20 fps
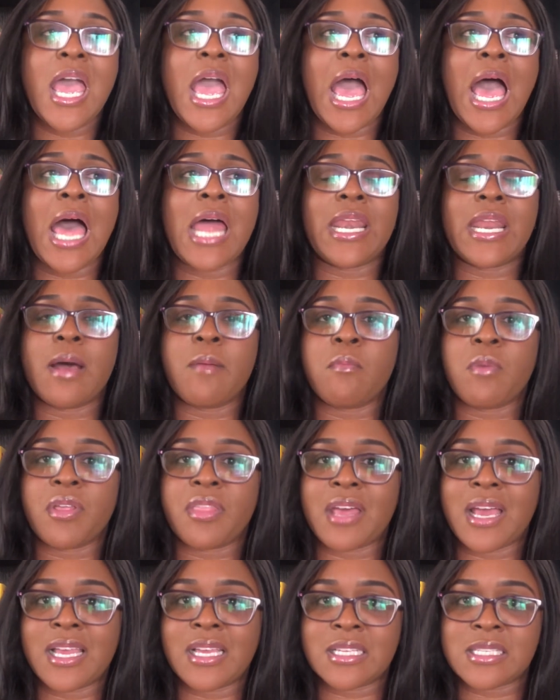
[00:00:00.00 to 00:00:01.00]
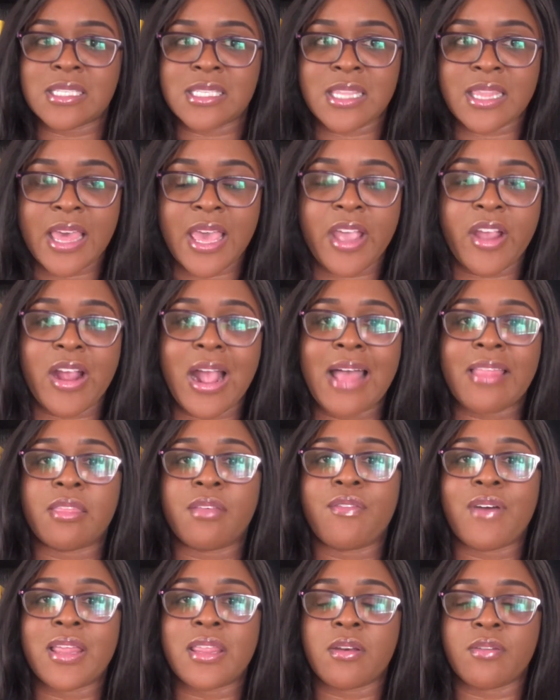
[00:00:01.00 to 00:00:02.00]
and her mother is there and the
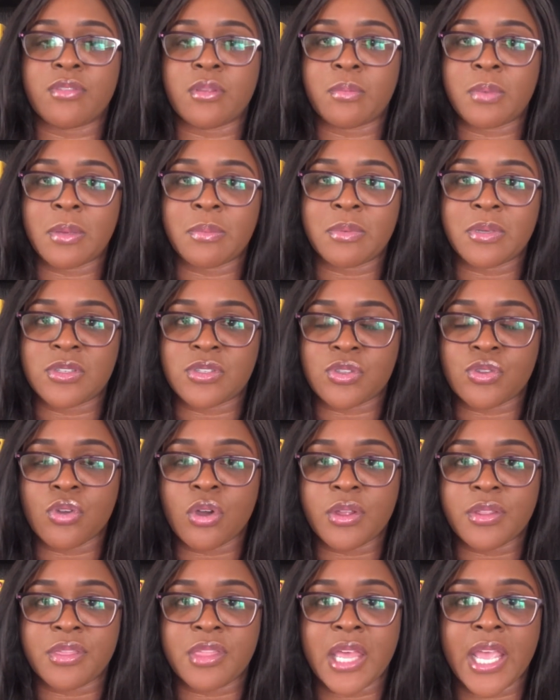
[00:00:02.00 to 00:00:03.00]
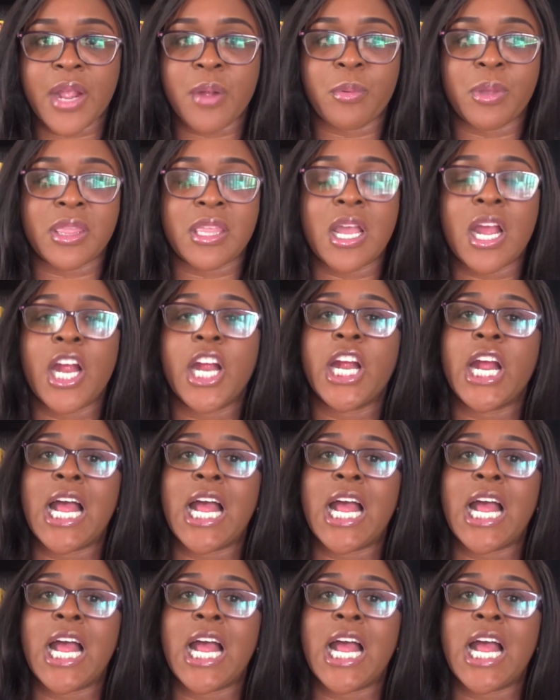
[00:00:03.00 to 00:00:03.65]
father of the baby is not there with her.